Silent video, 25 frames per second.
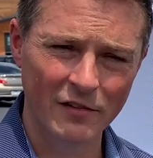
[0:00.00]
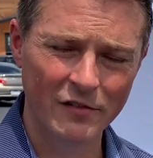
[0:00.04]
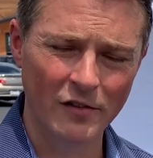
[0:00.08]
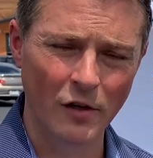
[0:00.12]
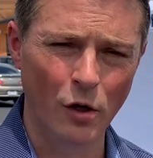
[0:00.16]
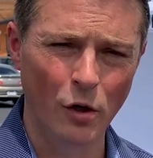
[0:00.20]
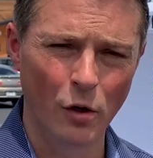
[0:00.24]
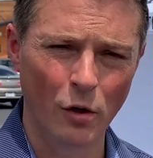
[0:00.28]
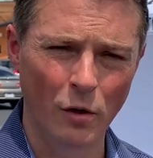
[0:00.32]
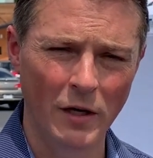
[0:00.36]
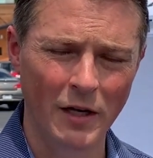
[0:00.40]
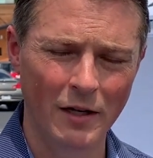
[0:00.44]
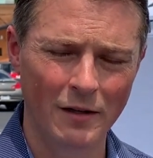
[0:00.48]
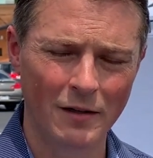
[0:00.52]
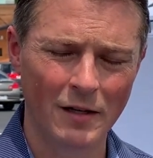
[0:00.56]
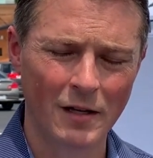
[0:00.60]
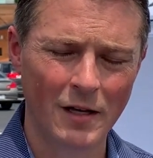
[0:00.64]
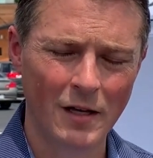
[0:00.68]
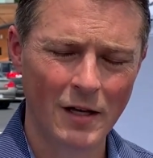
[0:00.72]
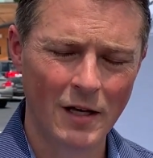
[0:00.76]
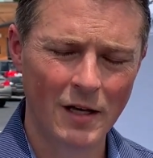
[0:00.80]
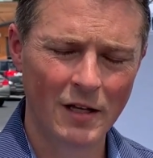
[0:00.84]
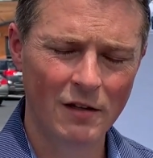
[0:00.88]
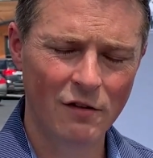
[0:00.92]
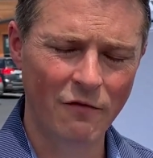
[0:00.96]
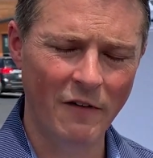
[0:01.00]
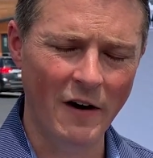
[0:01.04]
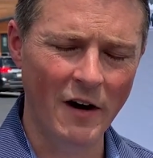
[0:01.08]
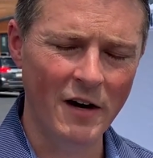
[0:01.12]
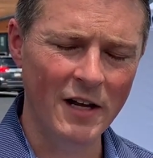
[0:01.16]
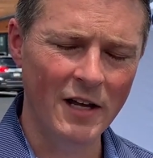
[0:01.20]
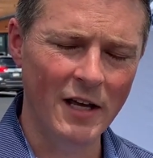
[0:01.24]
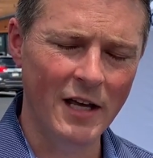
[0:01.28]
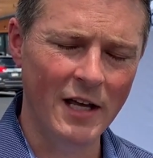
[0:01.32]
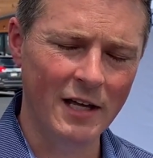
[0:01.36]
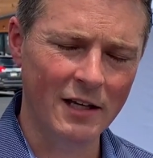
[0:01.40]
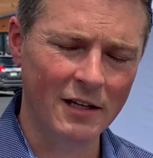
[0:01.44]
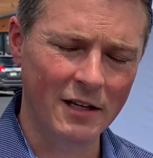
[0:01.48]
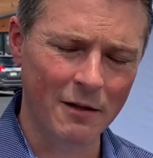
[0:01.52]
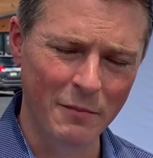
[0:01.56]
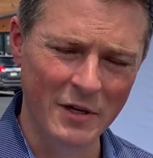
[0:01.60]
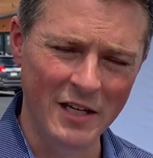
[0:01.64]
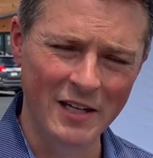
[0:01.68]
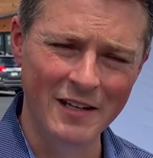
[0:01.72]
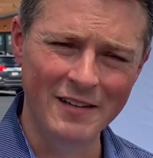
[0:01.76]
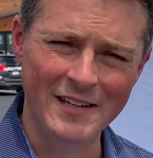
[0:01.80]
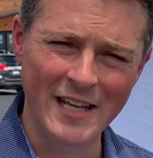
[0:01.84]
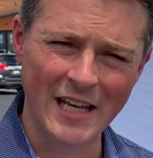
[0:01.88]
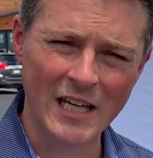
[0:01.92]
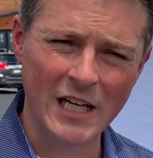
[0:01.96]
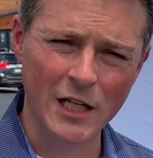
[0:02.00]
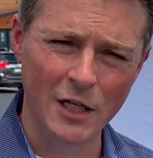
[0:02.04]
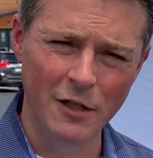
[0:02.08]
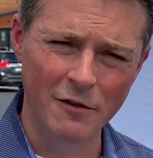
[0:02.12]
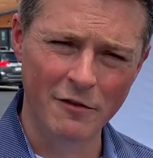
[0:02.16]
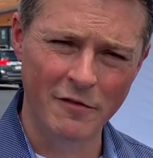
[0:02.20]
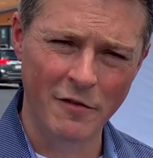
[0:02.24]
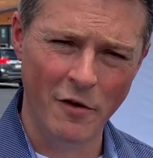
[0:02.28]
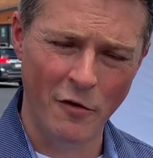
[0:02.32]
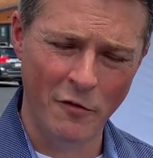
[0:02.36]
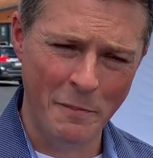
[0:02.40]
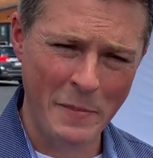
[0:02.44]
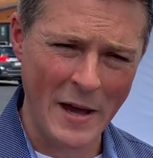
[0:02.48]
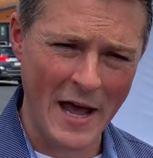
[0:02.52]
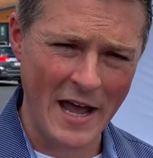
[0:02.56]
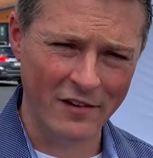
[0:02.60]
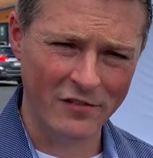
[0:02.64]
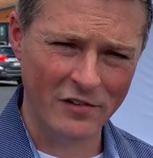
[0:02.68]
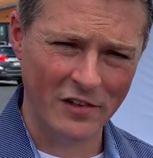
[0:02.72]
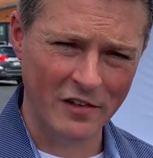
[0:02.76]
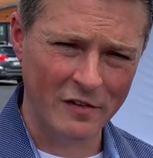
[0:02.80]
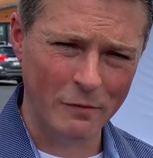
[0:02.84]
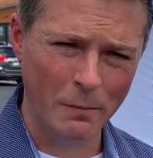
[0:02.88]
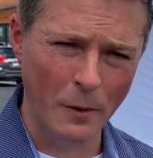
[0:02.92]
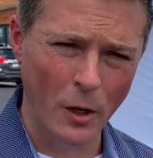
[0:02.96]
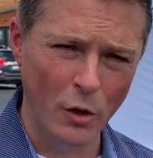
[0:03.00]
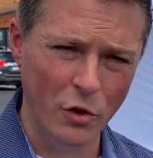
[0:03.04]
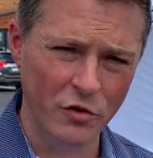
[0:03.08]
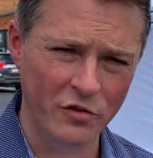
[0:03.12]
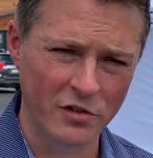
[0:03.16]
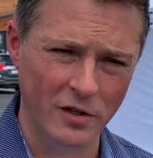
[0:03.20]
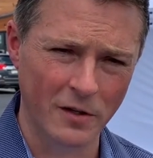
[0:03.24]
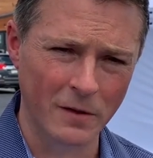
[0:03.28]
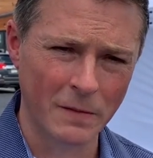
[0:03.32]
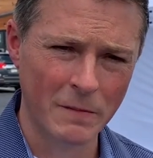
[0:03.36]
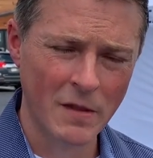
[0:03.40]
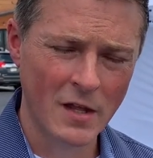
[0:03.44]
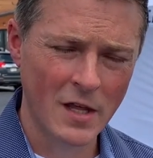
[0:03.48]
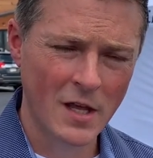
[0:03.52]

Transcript: So it can be indicative of past exposure.